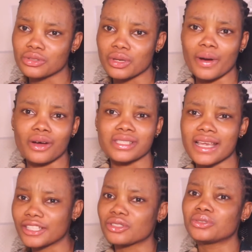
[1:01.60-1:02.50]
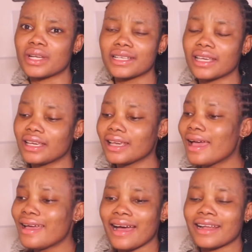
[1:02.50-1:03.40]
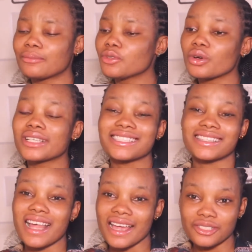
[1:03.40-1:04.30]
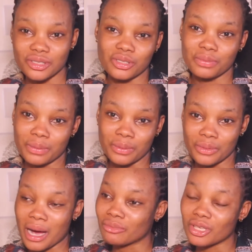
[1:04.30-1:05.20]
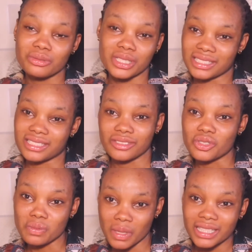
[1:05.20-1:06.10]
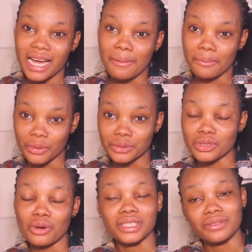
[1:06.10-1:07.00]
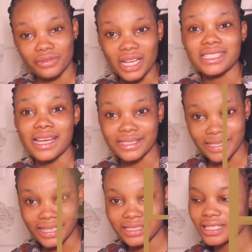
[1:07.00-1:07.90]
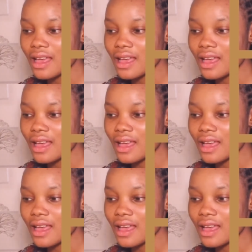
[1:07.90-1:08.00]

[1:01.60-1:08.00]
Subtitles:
to about 800k, and I'm not going to lie to you people, I'm not ready to spend that amount on inverter yet.